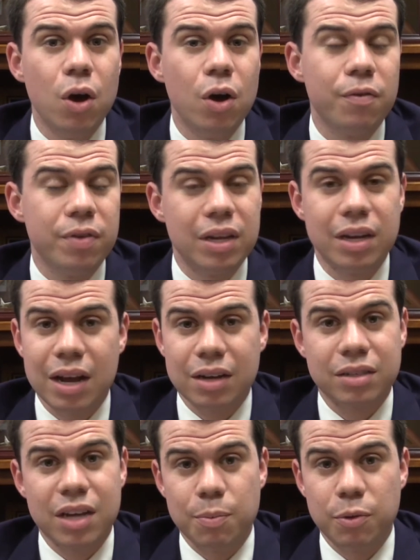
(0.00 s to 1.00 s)
over the
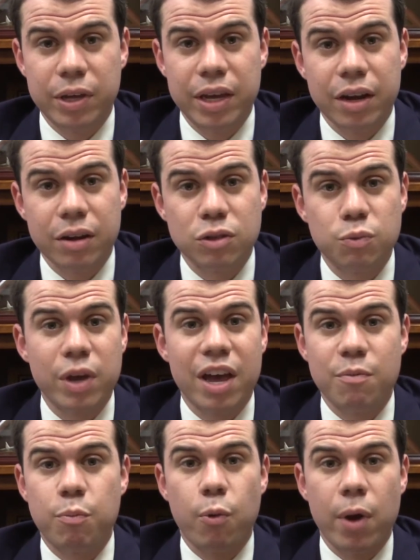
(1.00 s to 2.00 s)
next couple years, we
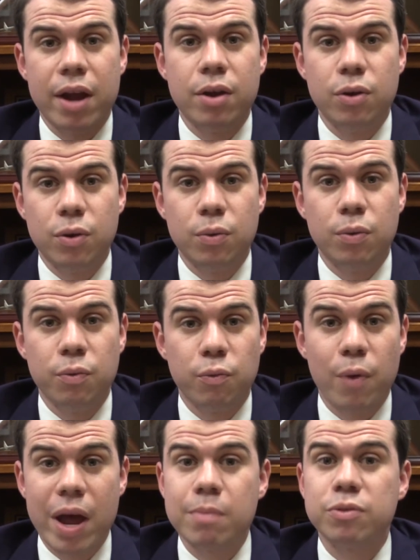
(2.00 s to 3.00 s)
have brand new
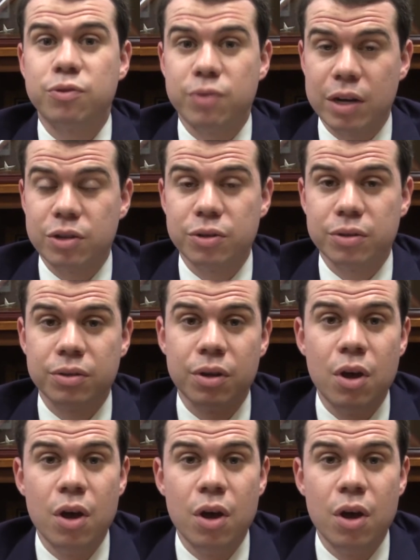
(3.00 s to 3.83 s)
ramp structures